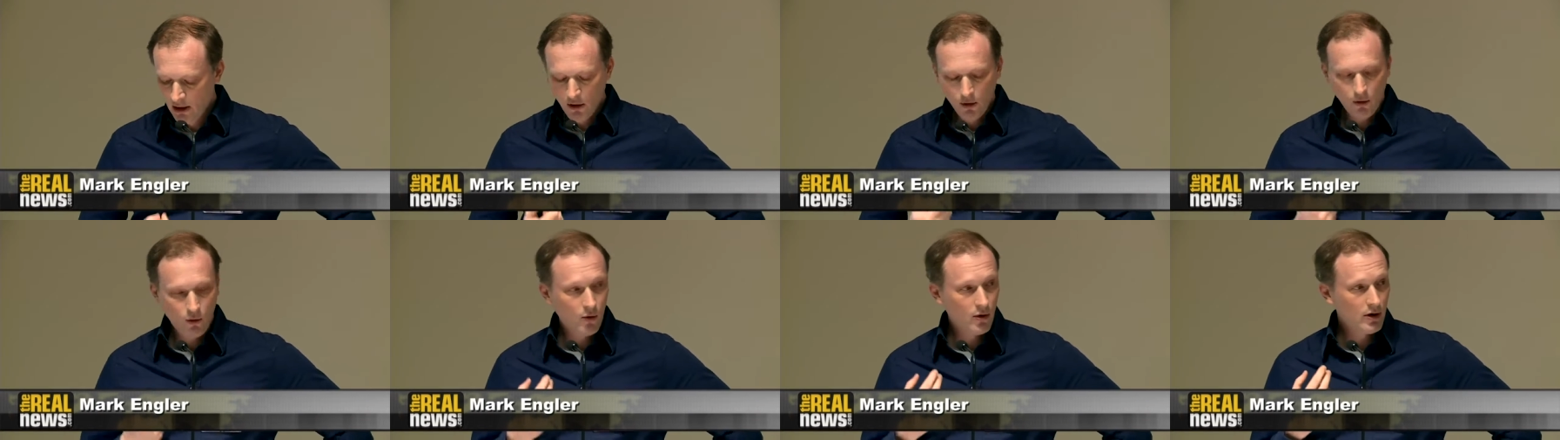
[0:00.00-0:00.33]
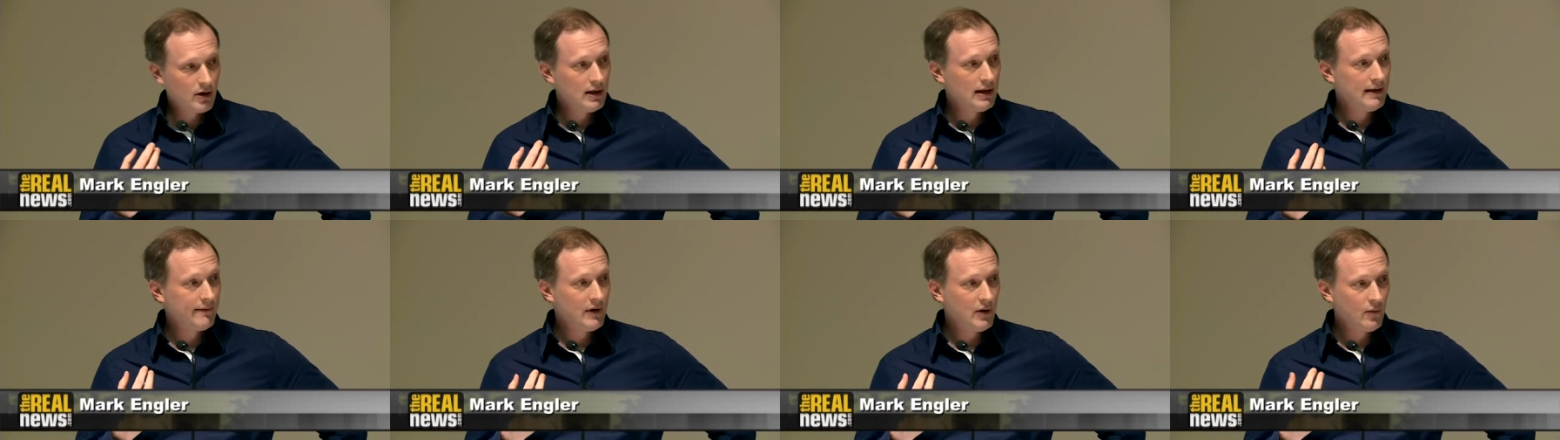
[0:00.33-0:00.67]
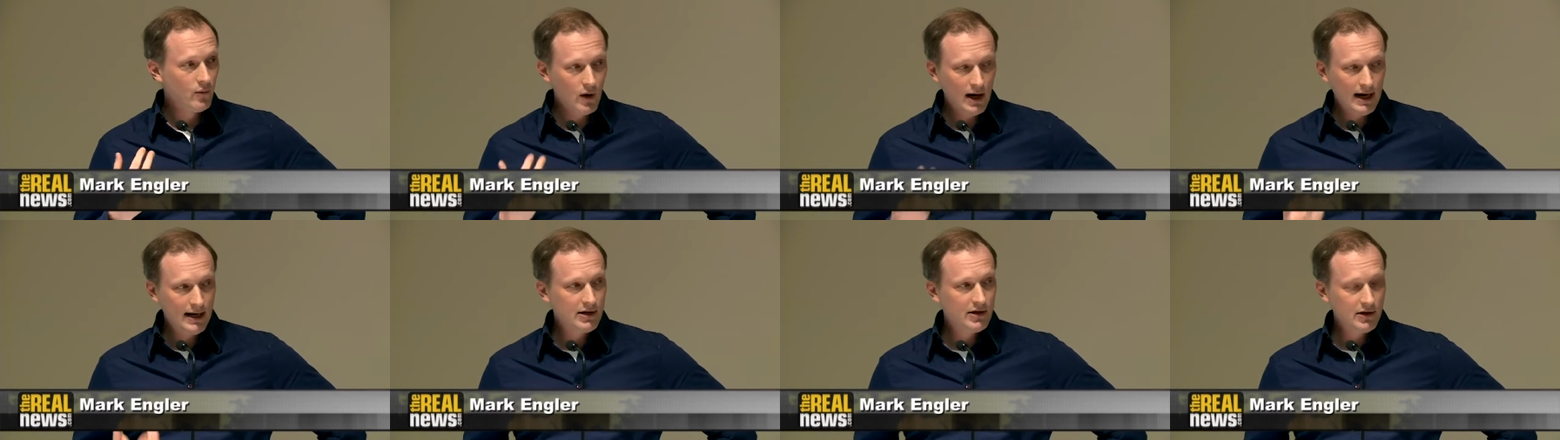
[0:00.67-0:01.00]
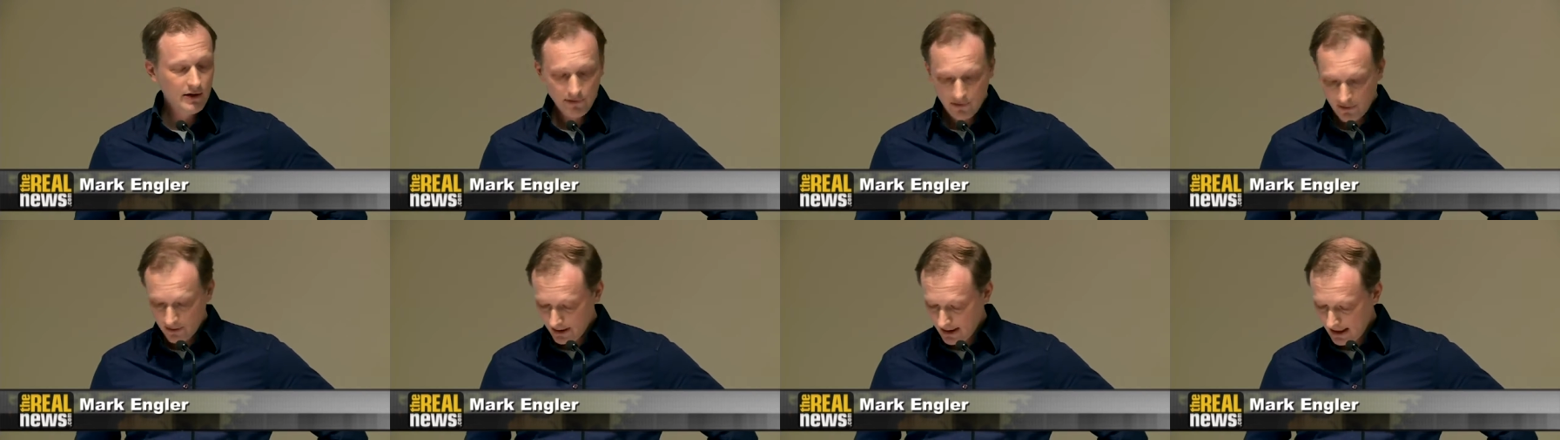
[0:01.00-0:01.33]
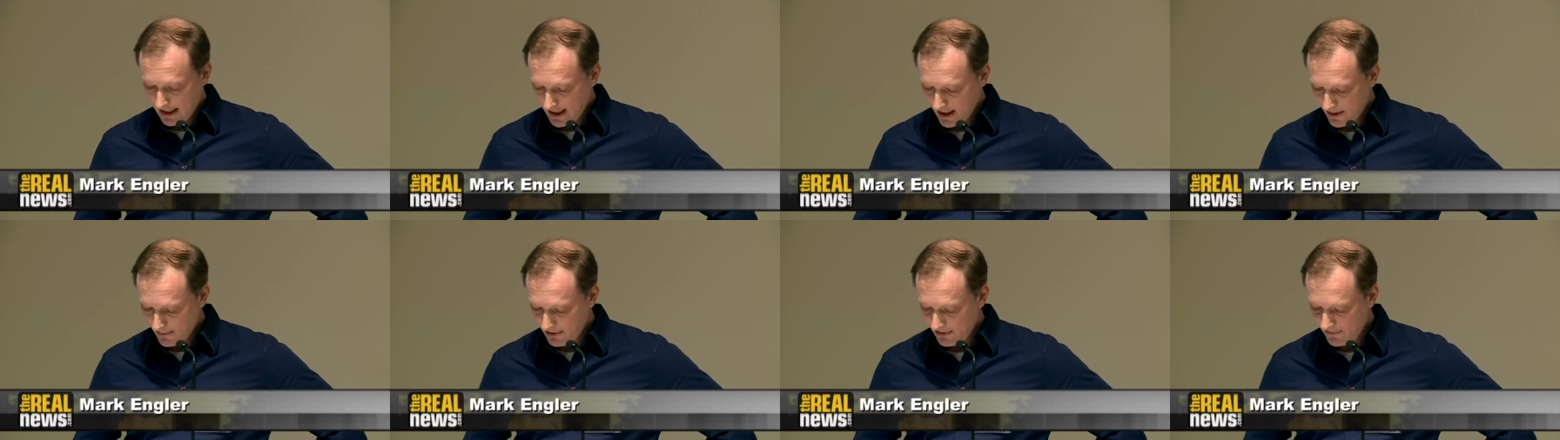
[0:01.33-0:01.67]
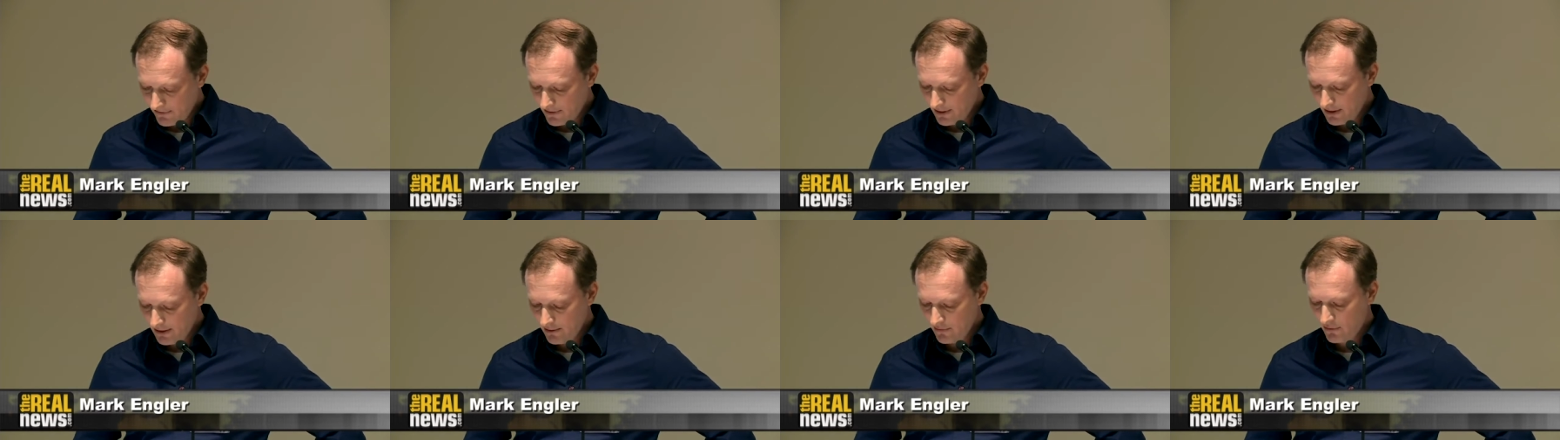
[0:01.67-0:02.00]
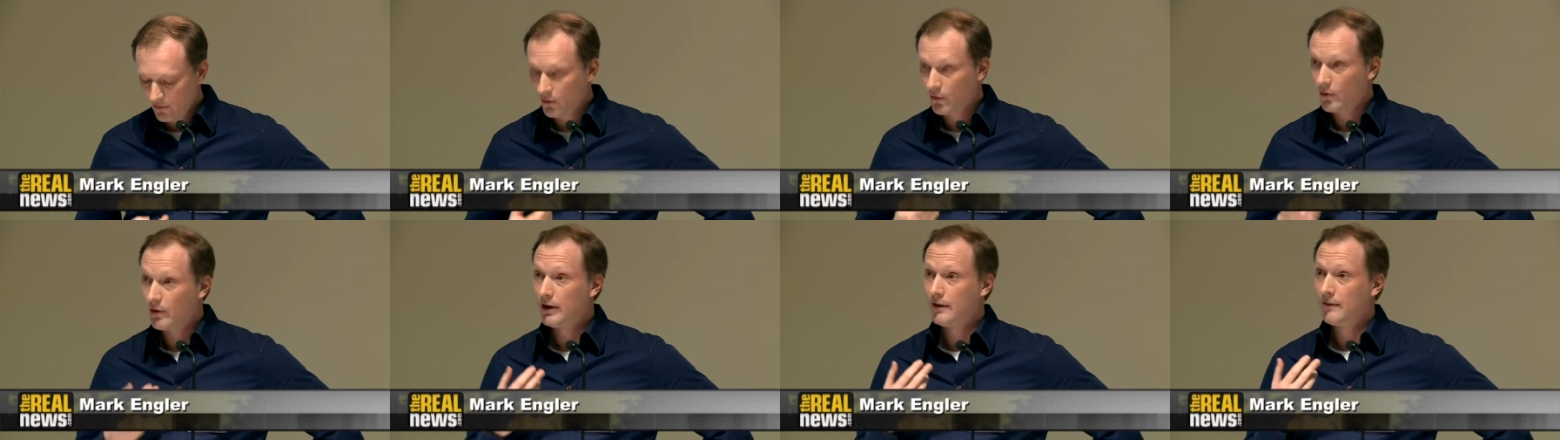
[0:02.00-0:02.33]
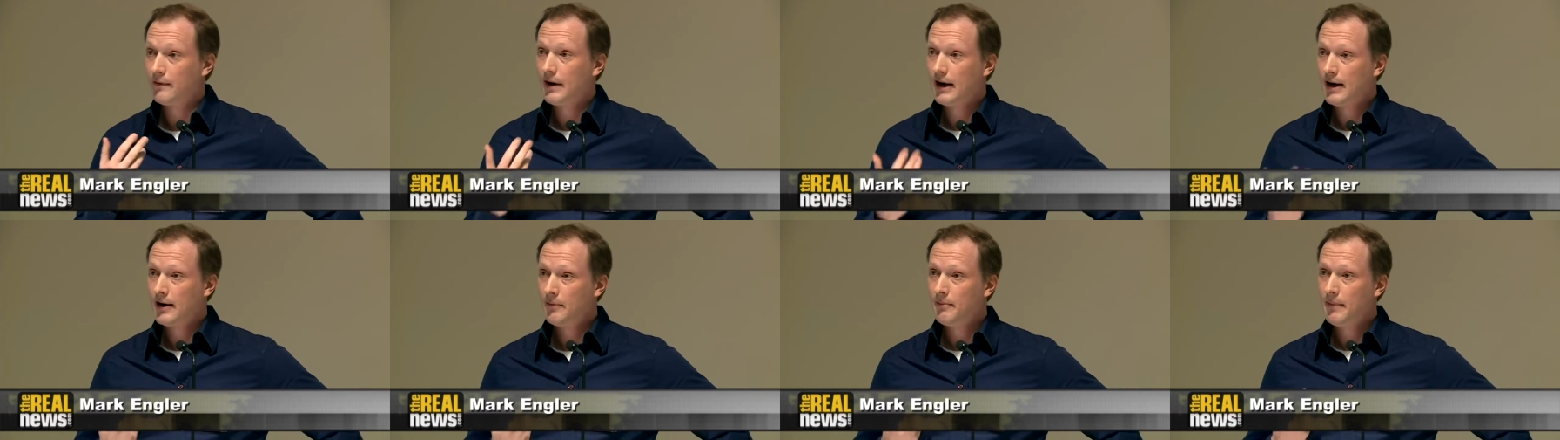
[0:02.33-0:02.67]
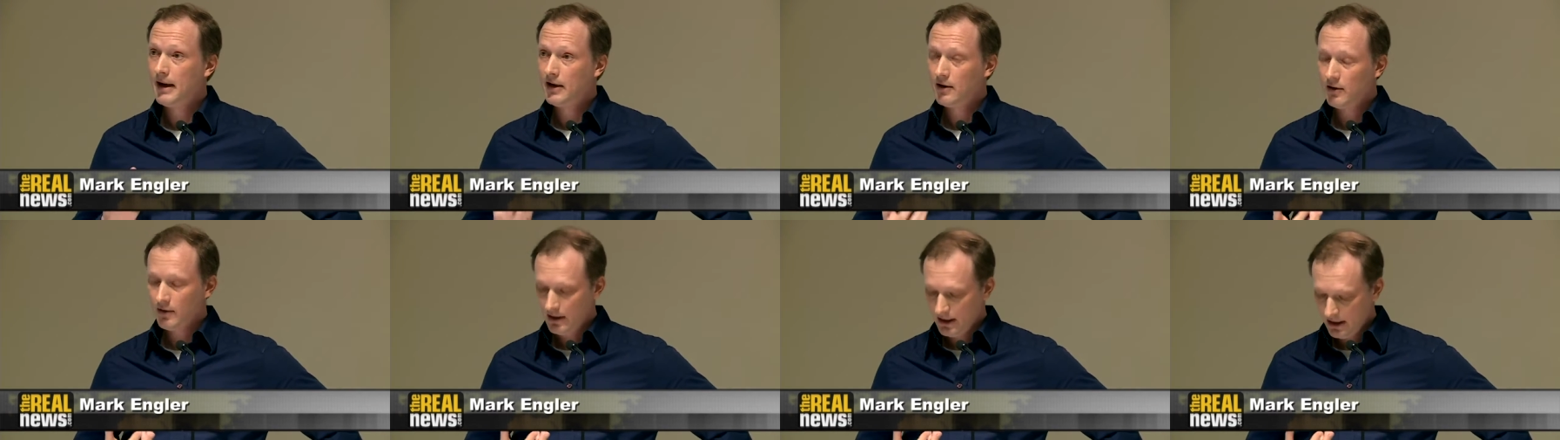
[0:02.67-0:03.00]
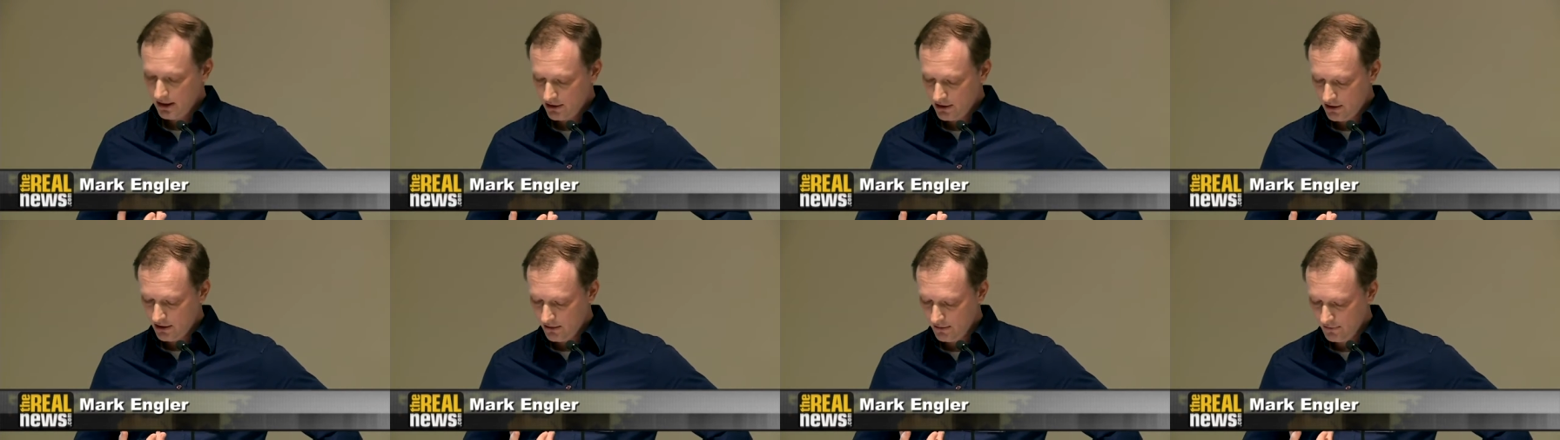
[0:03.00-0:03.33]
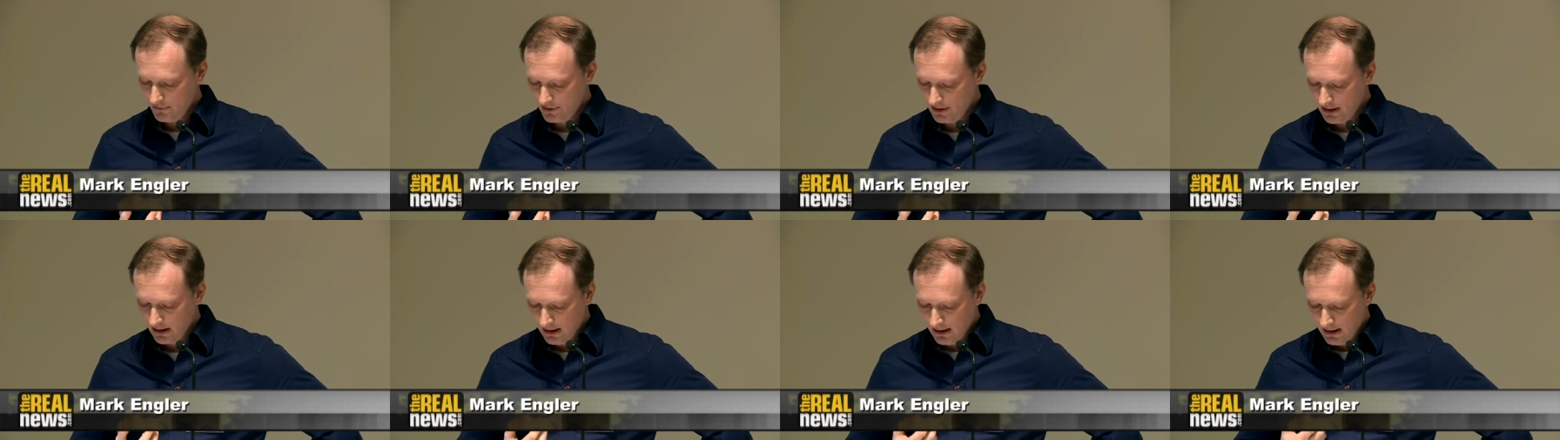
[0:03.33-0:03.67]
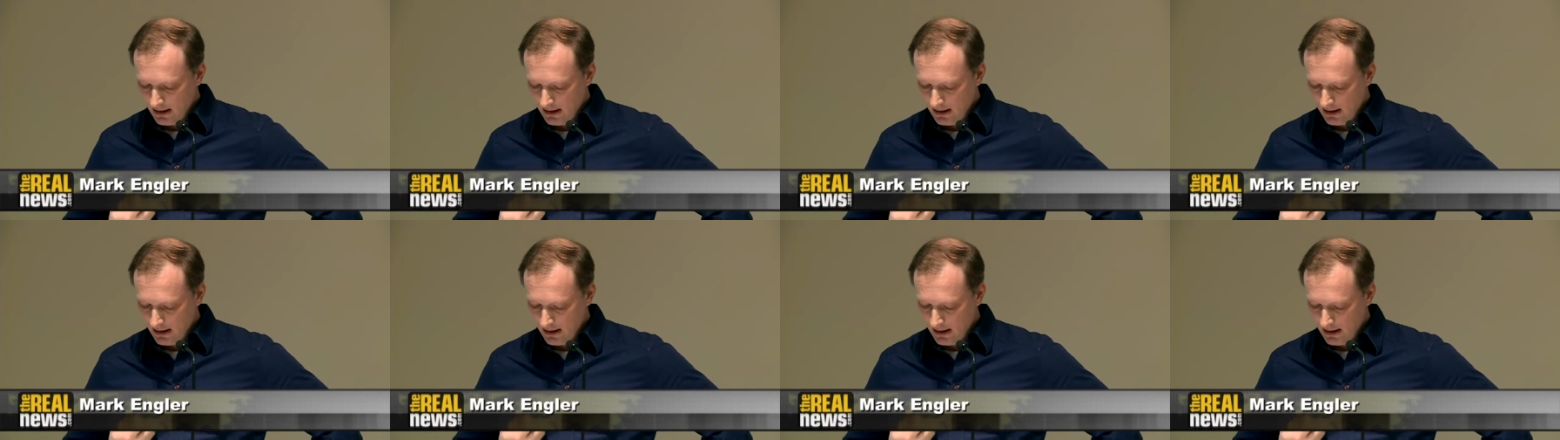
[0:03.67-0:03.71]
or living wages on campuses or environmental issues,